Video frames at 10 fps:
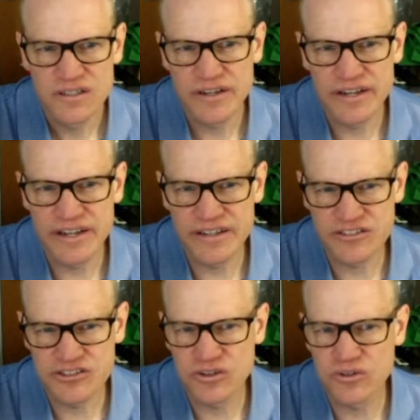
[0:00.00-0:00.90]
And
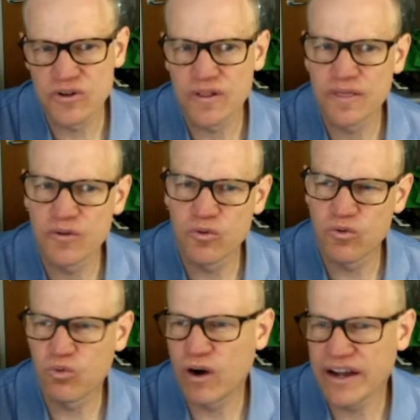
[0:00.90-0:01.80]
so
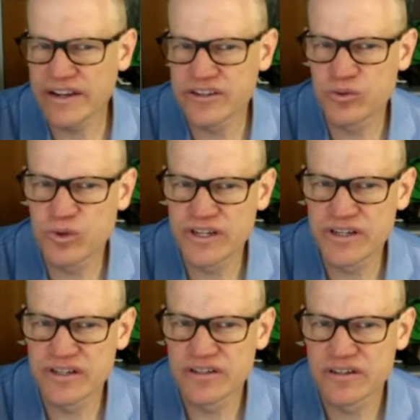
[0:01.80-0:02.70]
why do
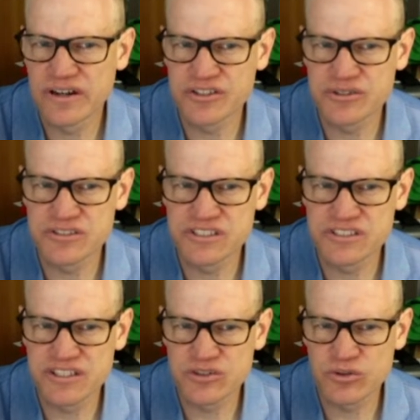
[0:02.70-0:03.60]
we not use these
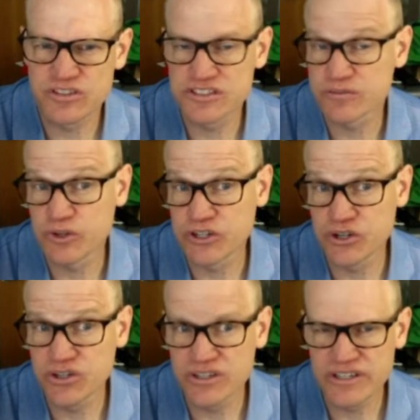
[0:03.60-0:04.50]
kinds of coordinate systems? We
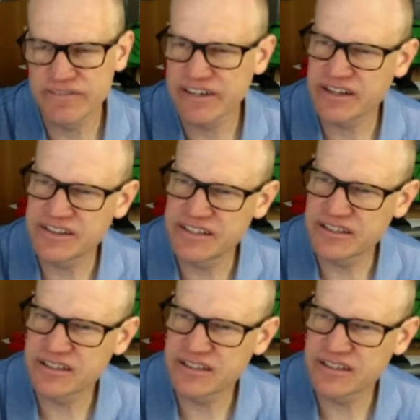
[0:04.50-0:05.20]
could. In fact, I'm